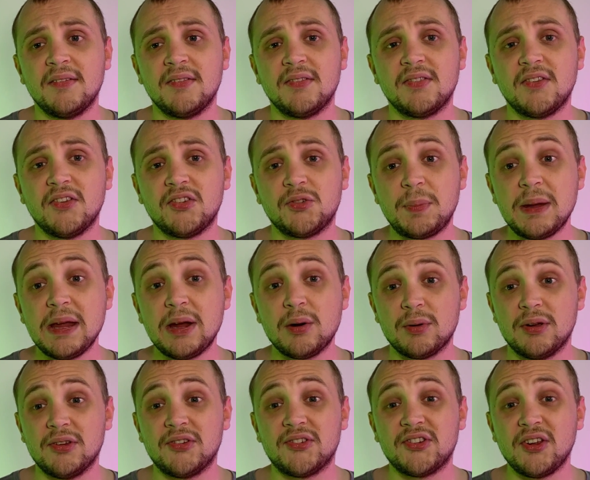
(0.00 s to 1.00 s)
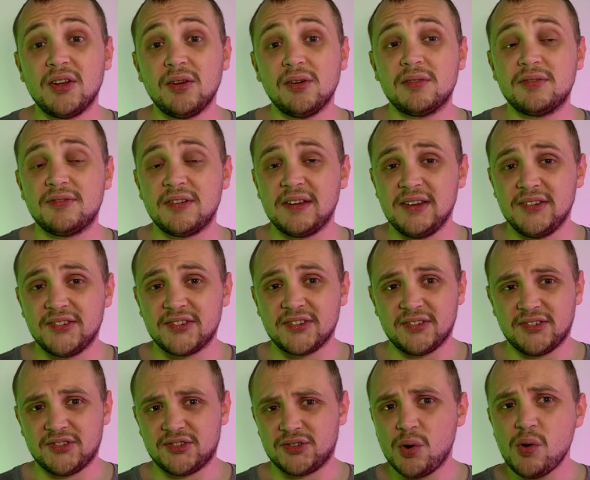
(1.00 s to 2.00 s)
The speaker itself is
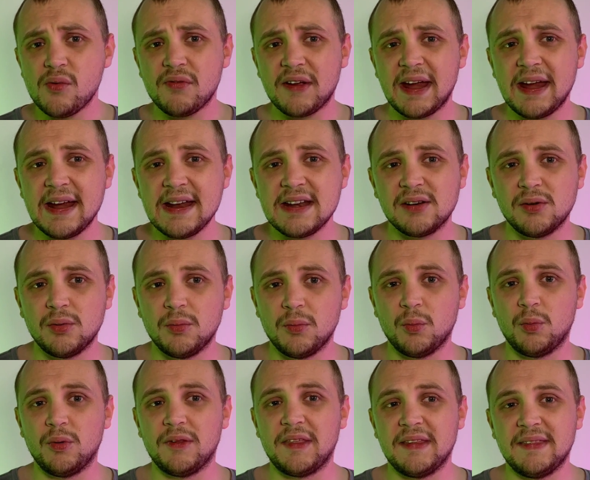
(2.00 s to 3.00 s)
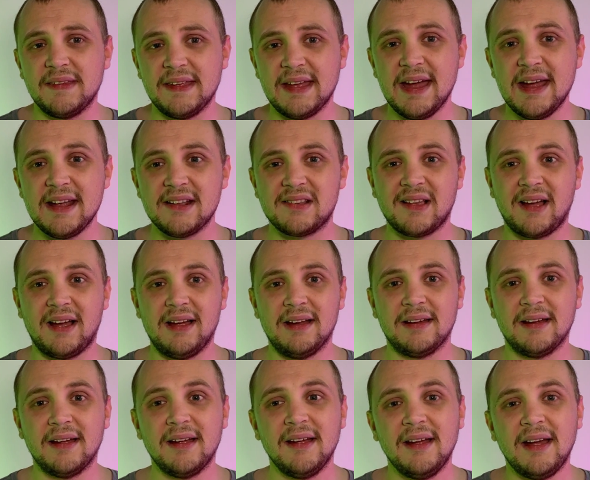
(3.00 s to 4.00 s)
sort of hidden within the
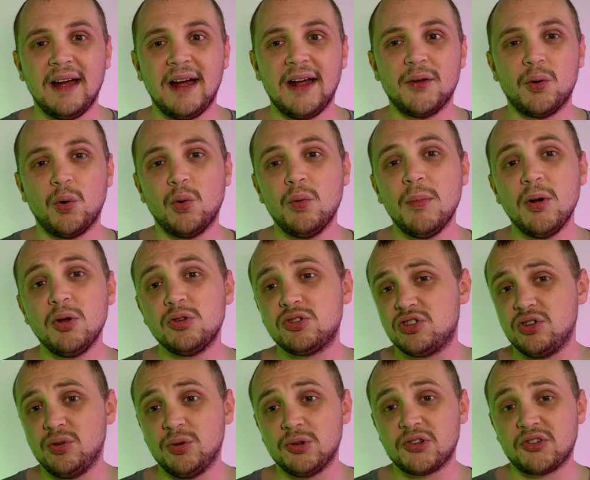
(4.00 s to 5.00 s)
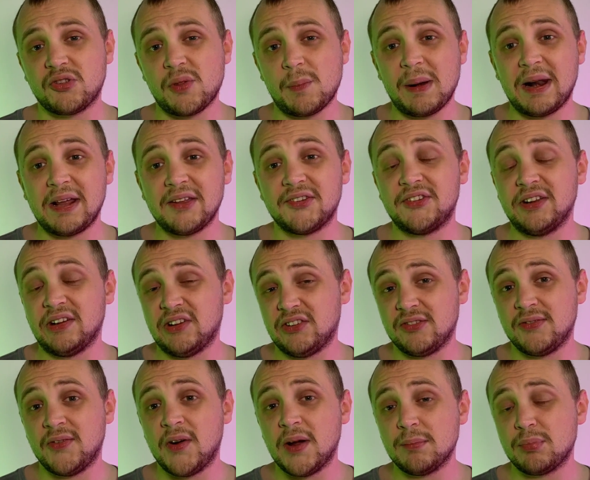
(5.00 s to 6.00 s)
AirTag and almost uses the plastic to
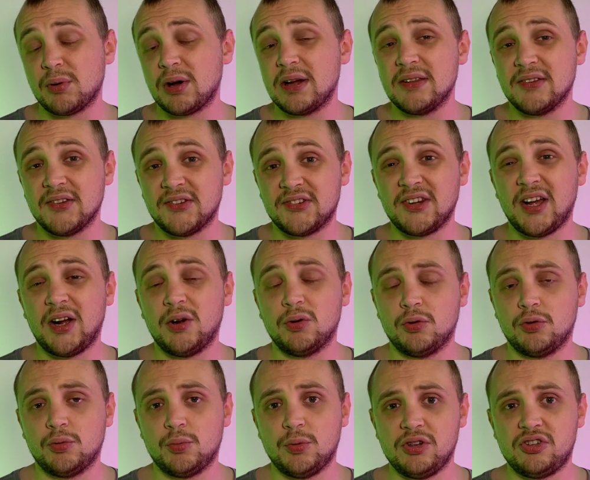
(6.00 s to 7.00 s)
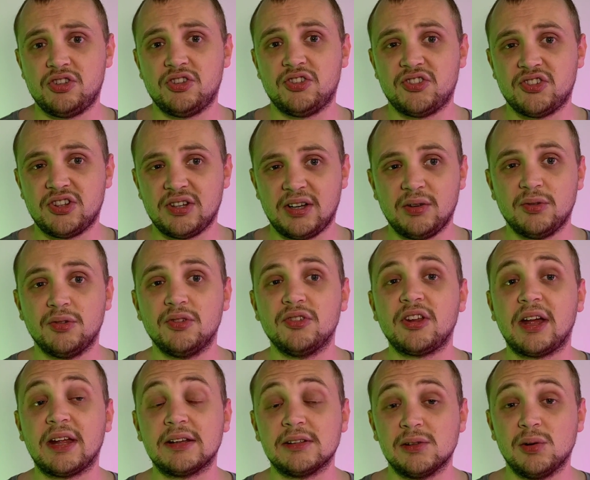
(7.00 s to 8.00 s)
vibrate the sound, which sounds
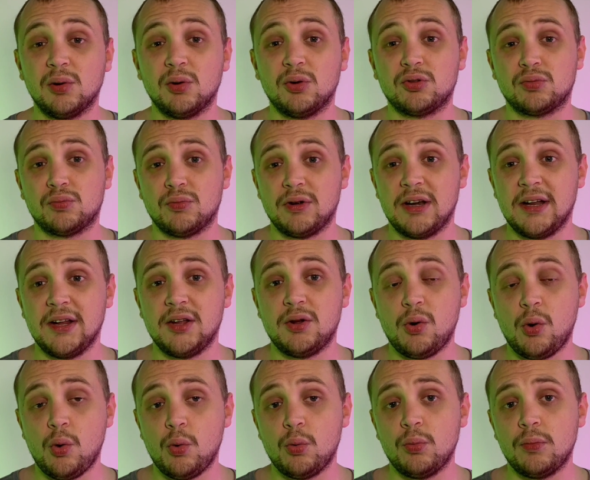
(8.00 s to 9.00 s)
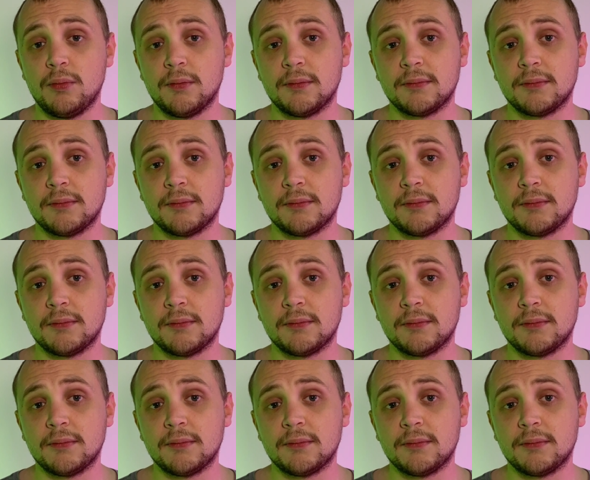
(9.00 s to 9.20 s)
and looks really cool.